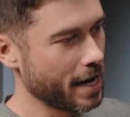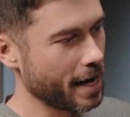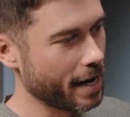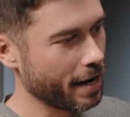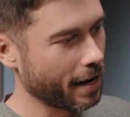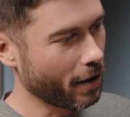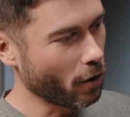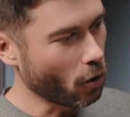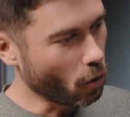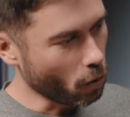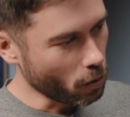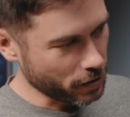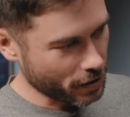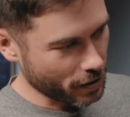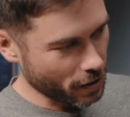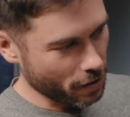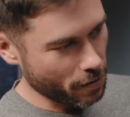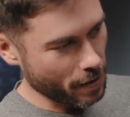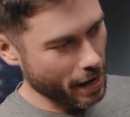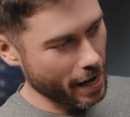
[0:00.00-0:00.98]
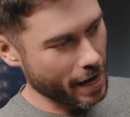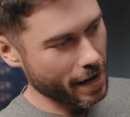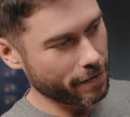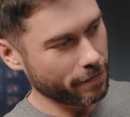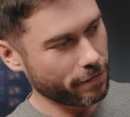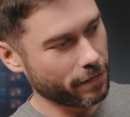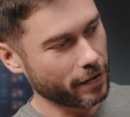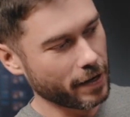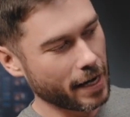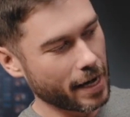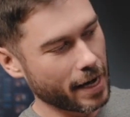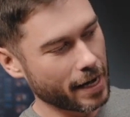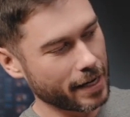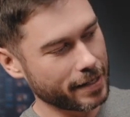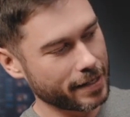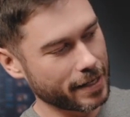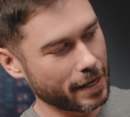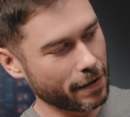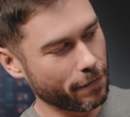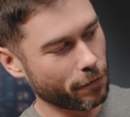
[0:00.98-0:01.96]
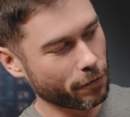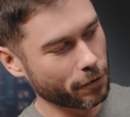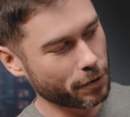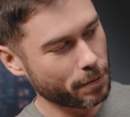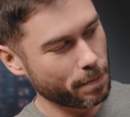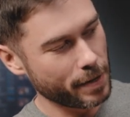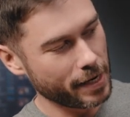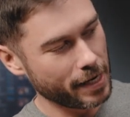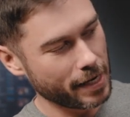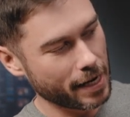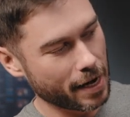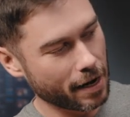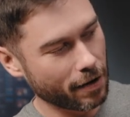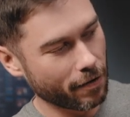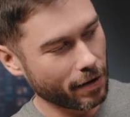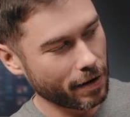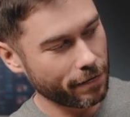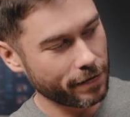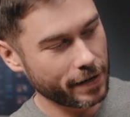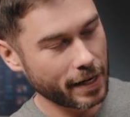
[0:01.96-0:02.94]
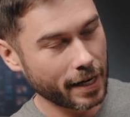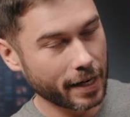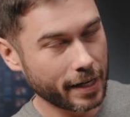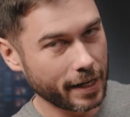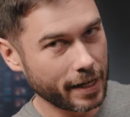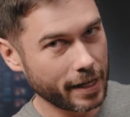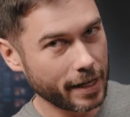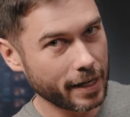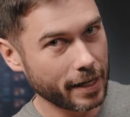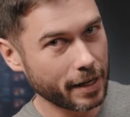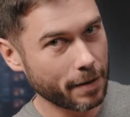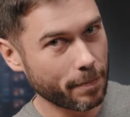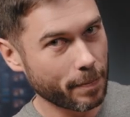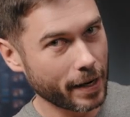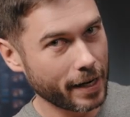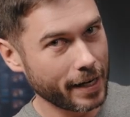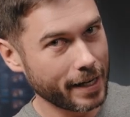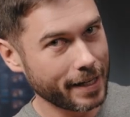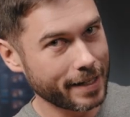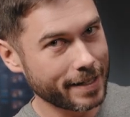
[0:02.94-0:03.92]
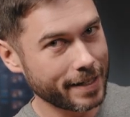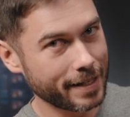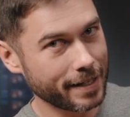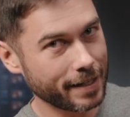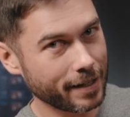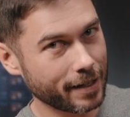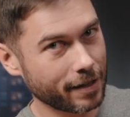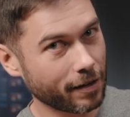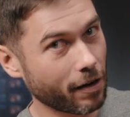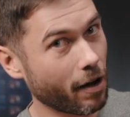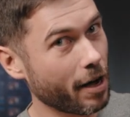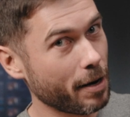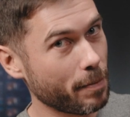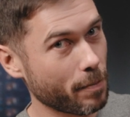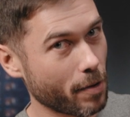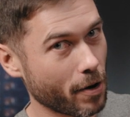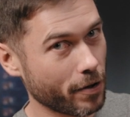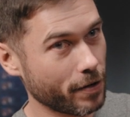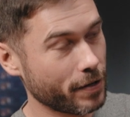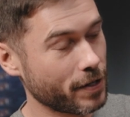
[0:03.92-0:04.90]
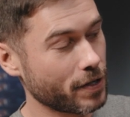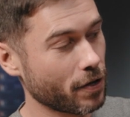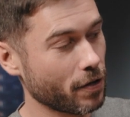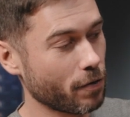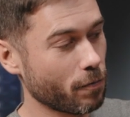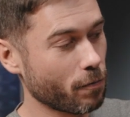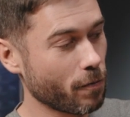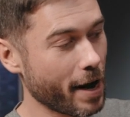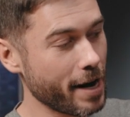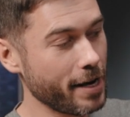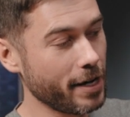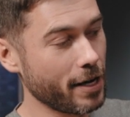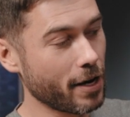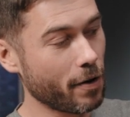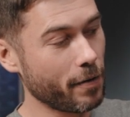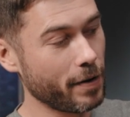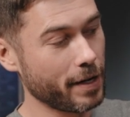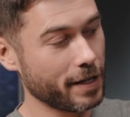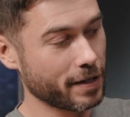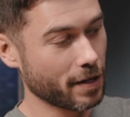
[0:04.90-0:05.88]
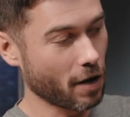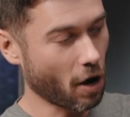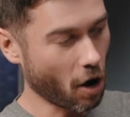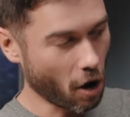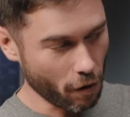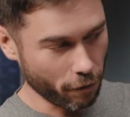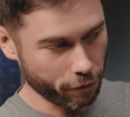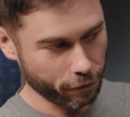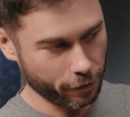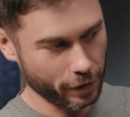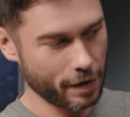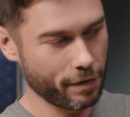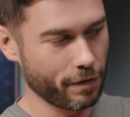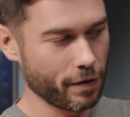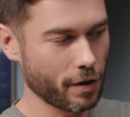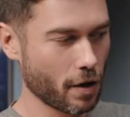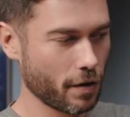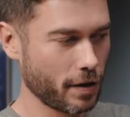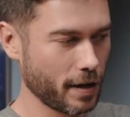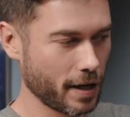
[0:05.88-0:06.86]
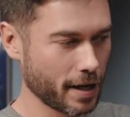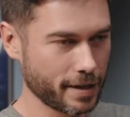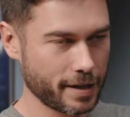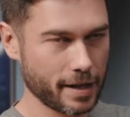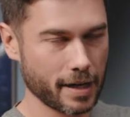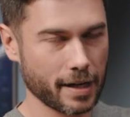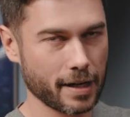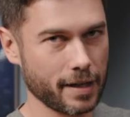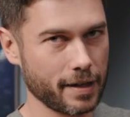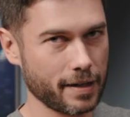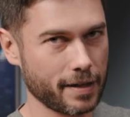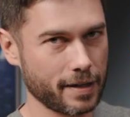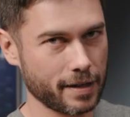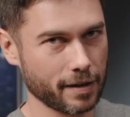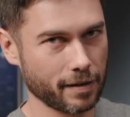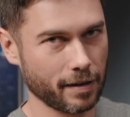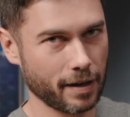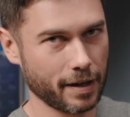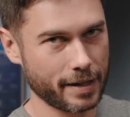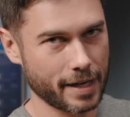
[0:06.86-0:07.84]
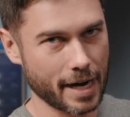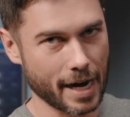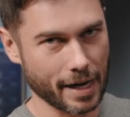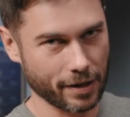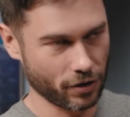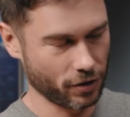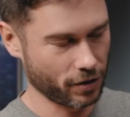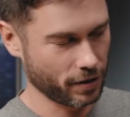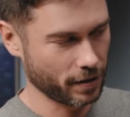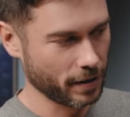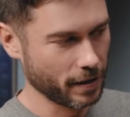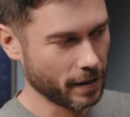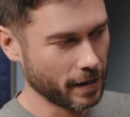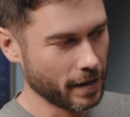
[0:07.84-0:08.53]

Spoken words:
And I also have a cforce mini RF down here, but it's in client mode. So the radio is off, even though the antenna is still attached.